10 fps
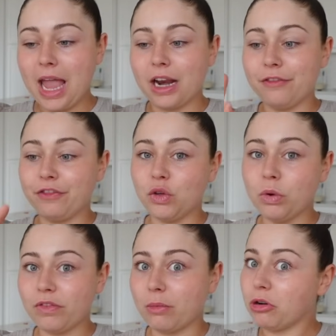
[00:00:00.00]
and a few
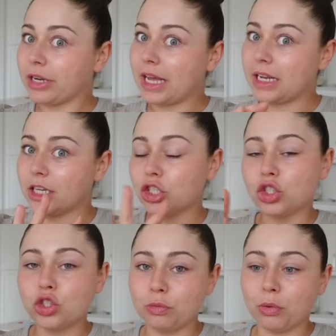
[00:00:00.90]
of them are getting
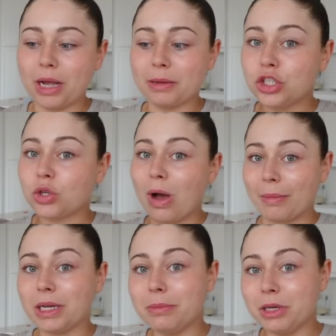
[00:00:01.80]
super ripe. So
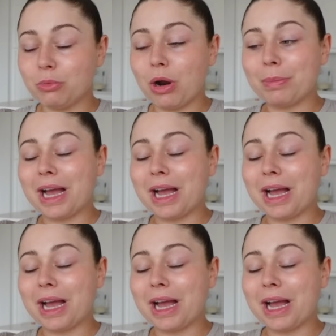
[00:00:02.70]
I'm gonna meal prep